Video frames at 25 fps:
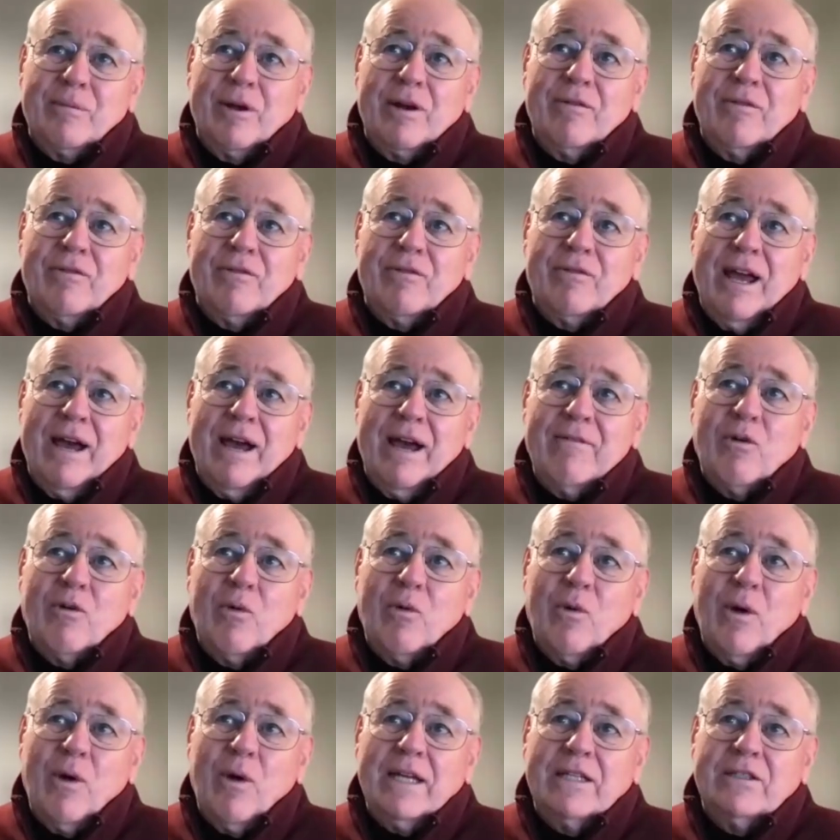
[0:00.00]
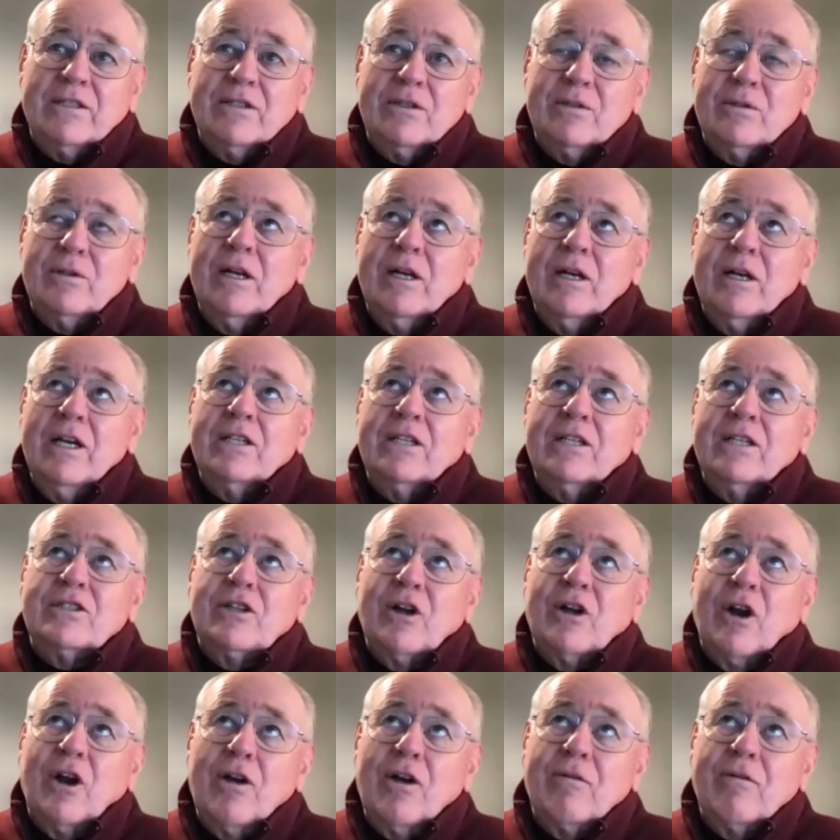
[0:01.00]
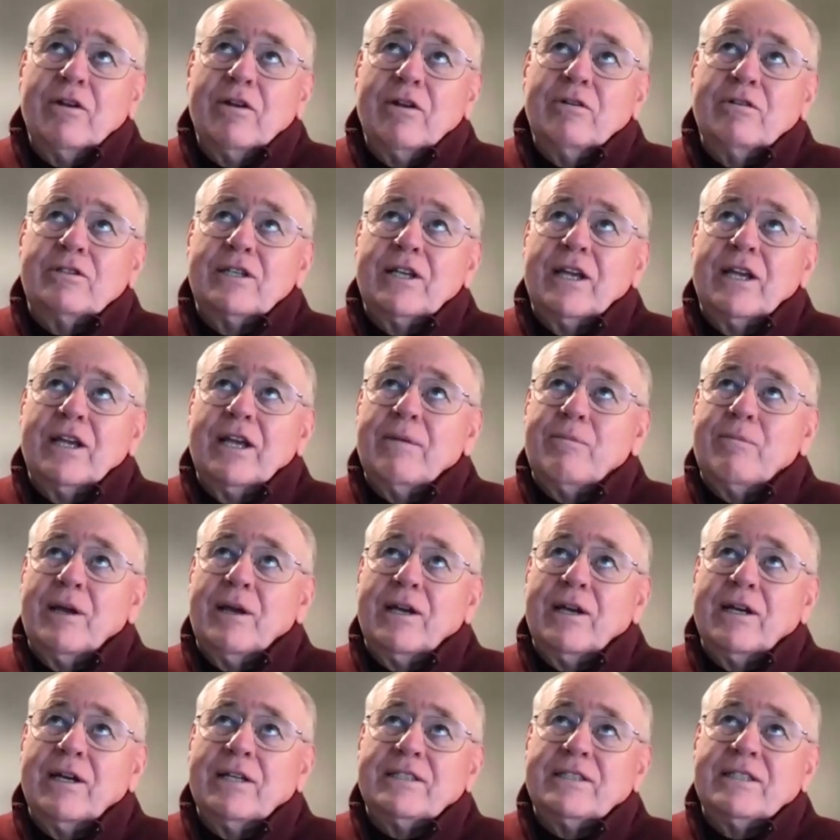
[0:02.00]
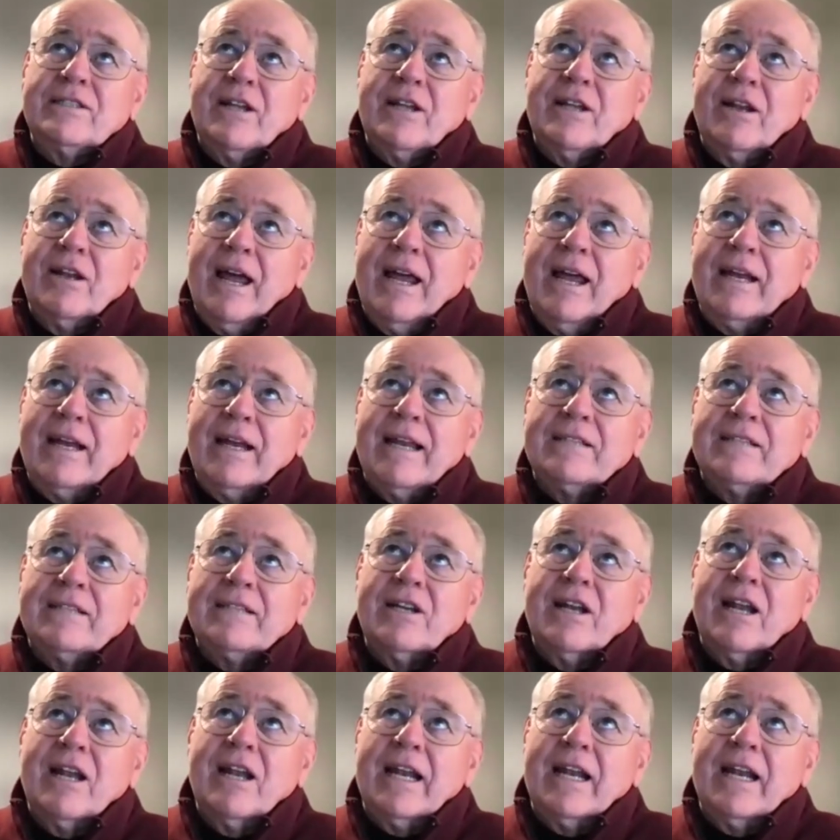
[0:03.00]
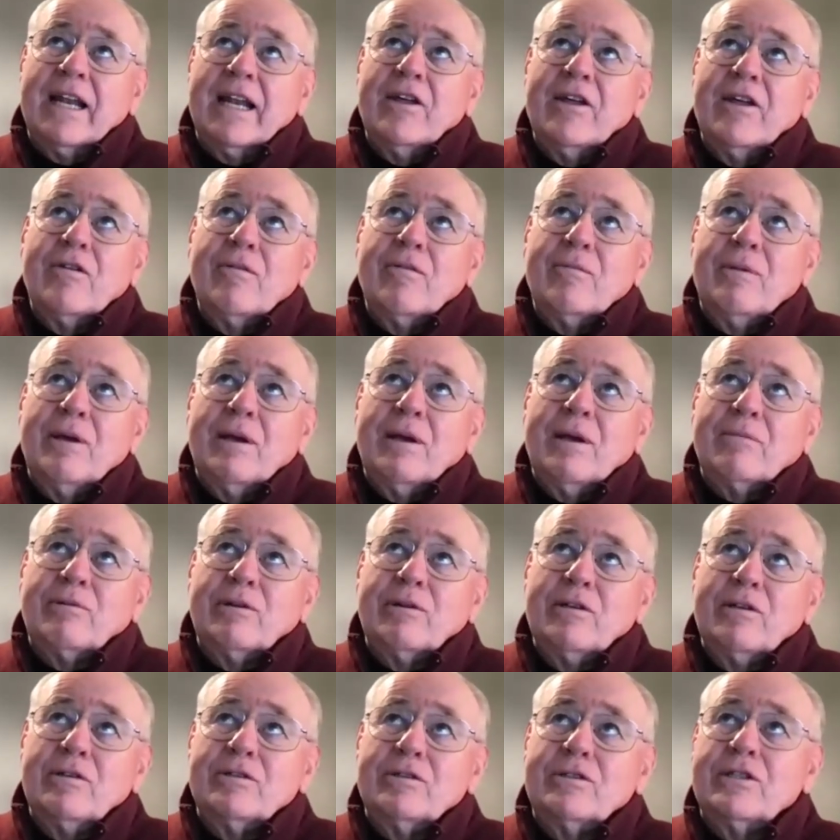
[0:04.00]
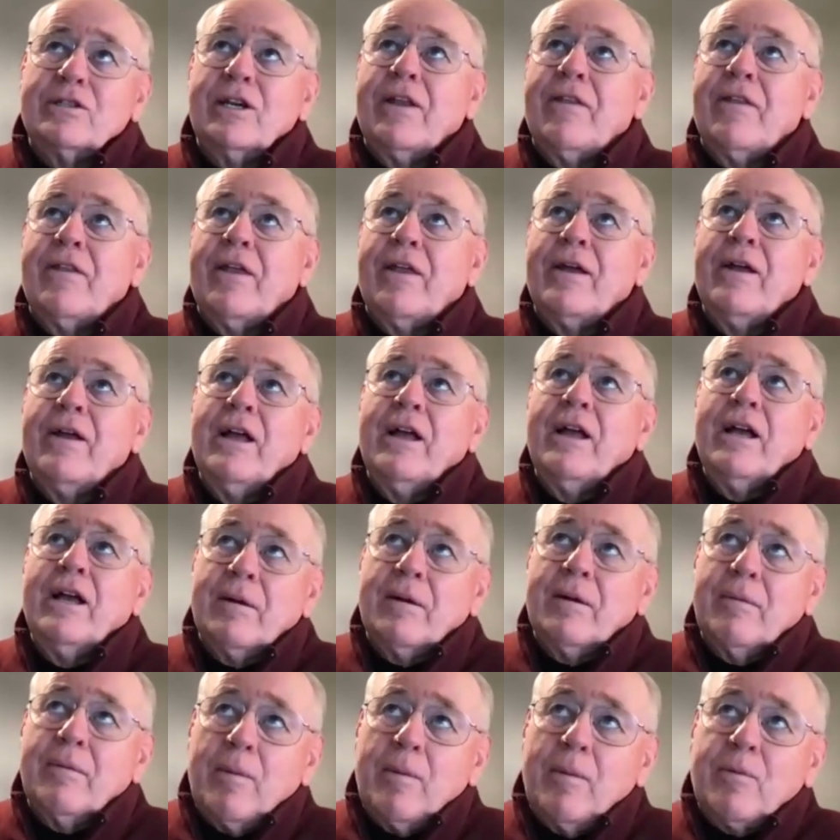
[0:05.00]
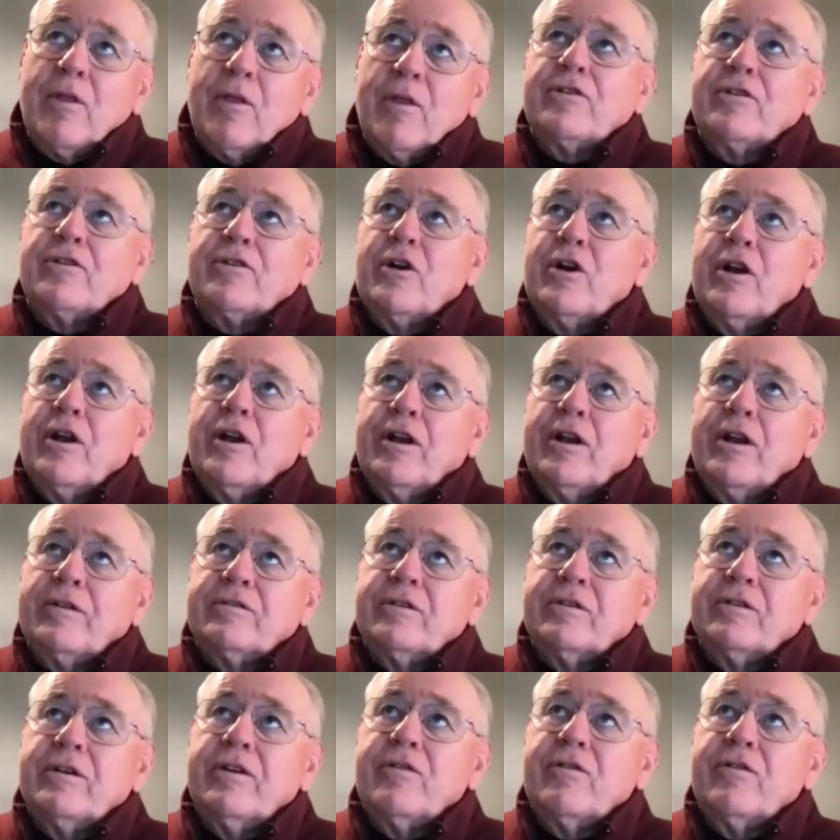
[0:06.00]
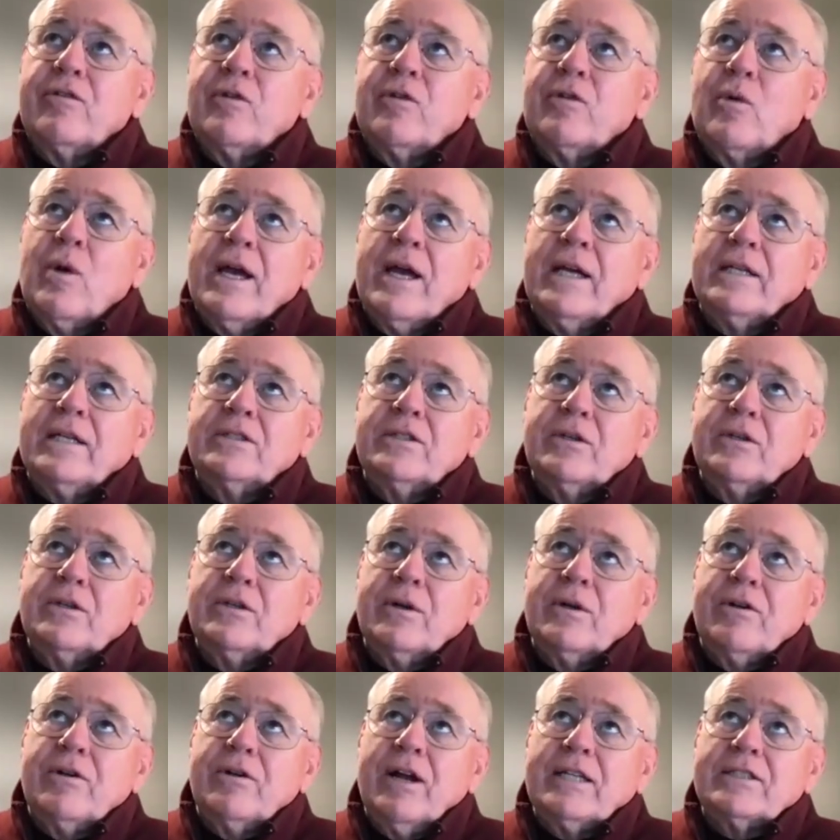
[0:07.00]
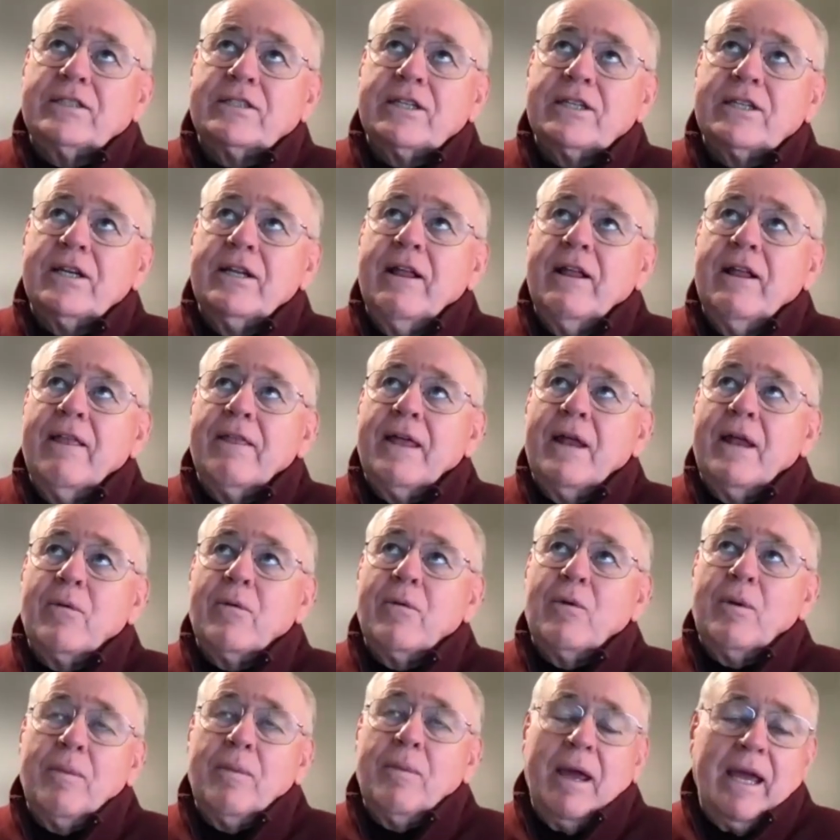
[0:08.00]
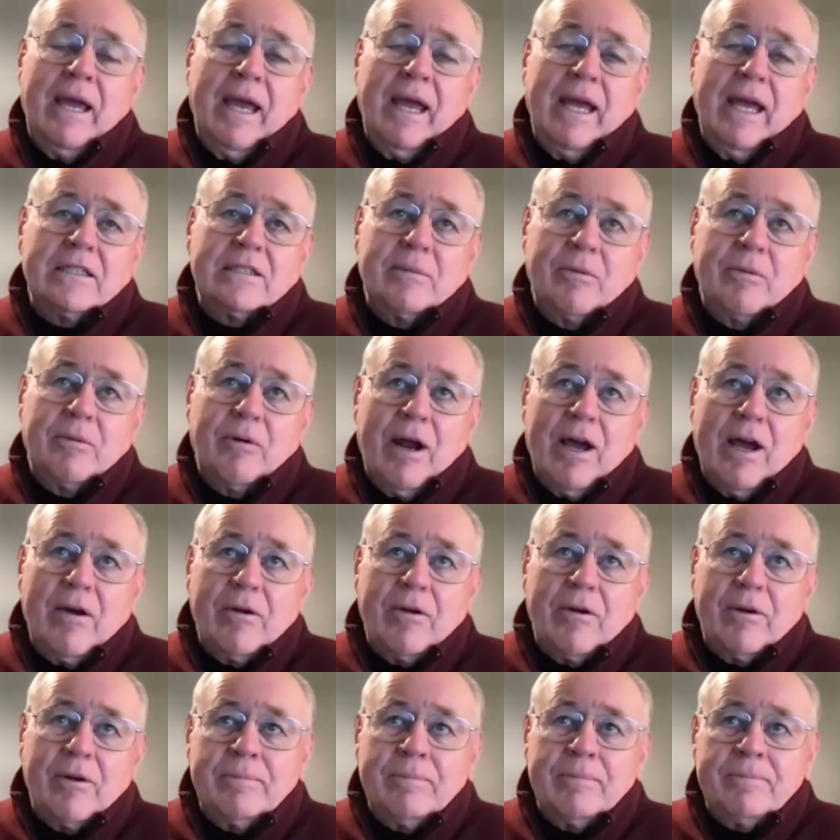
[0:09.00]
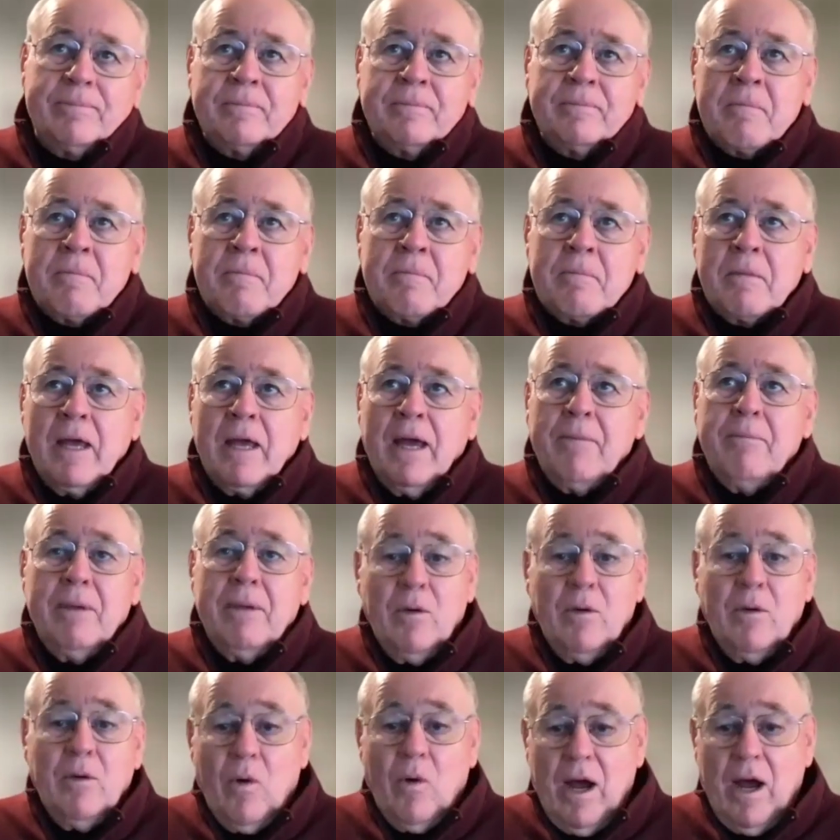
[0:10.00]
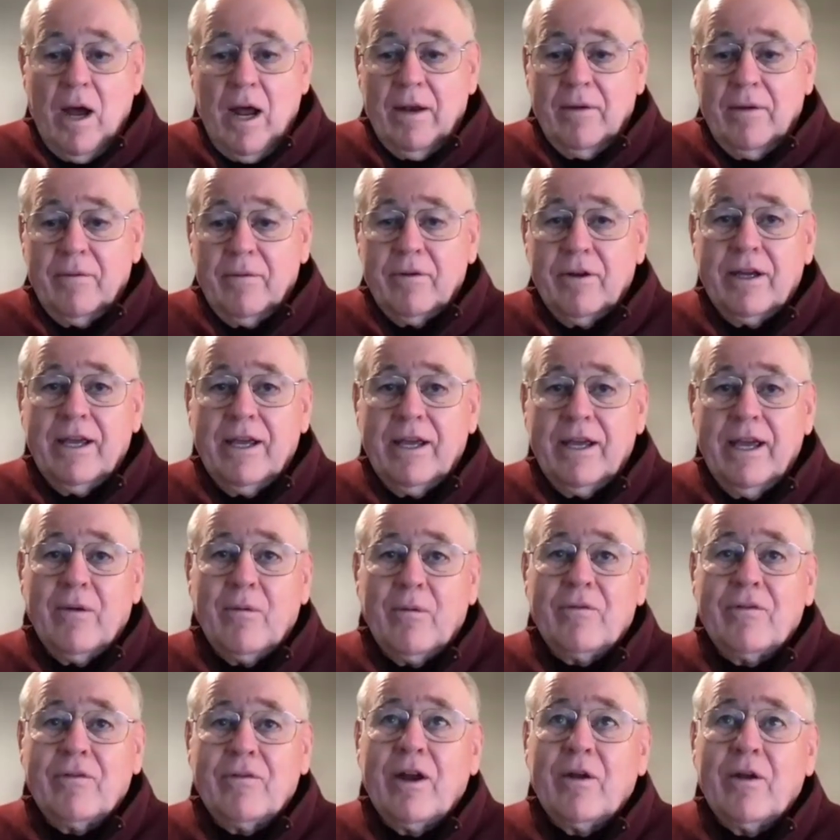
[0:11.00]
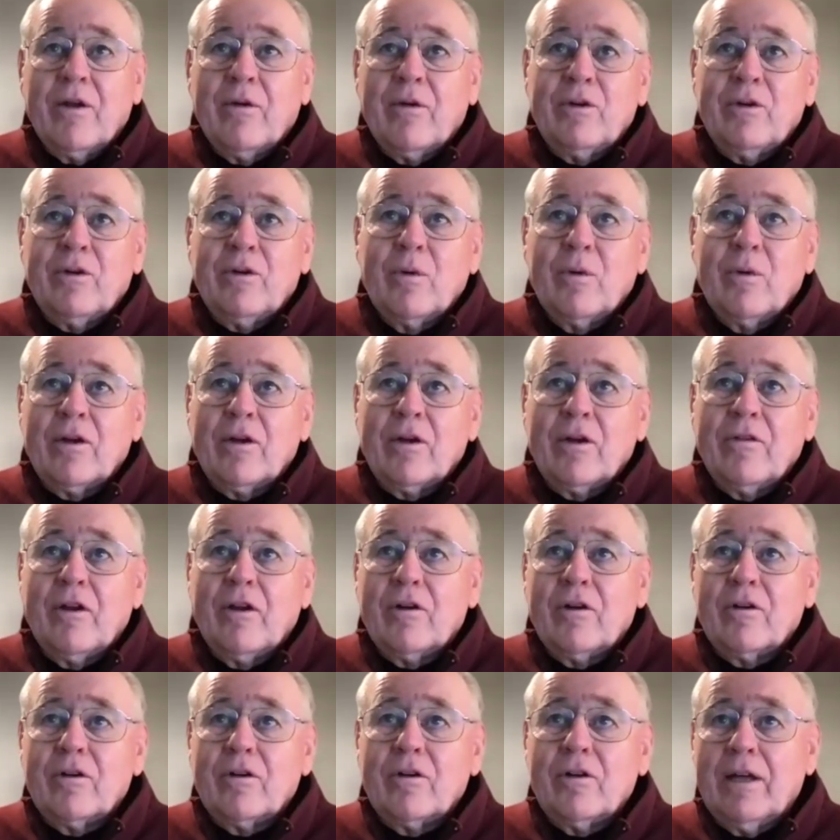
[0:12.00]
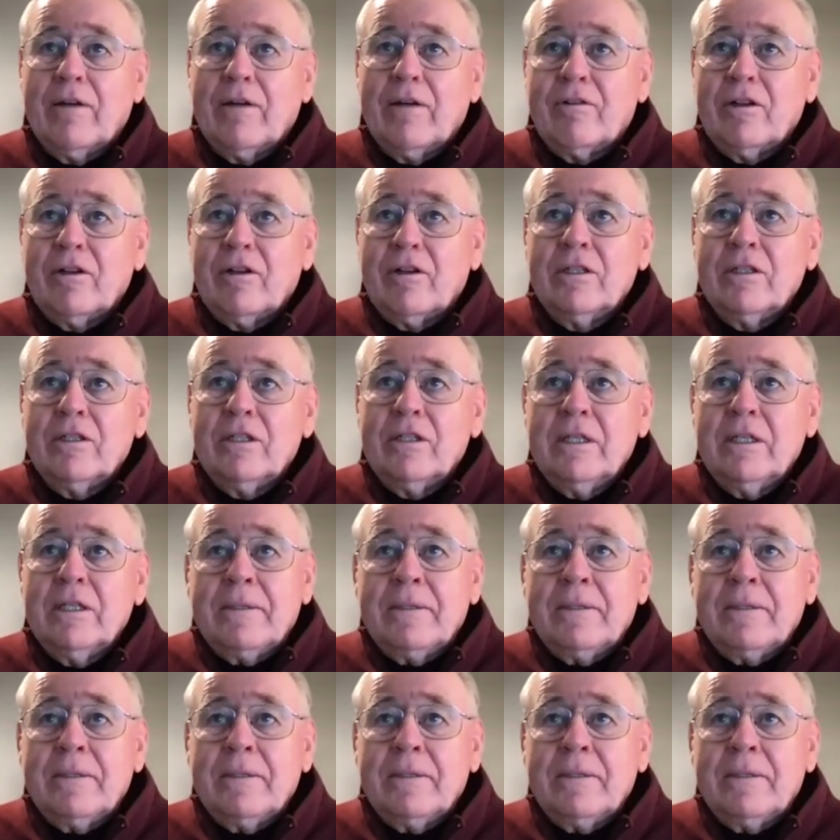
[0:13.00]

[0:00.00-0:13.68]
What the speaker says: But if they have a way to start reducing it because has a likelihood of being pollution, and they come up with alternatives and different ways to address it, then we may gain some ground. And meanwhile, again, we've got to do work on the local level.